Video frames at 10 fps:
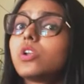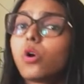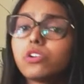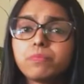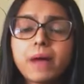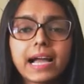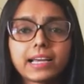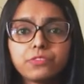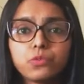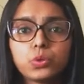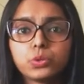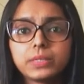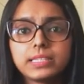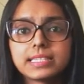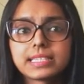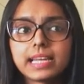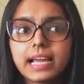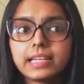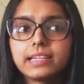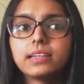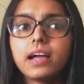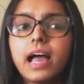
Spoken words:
lot of back and forth with this client,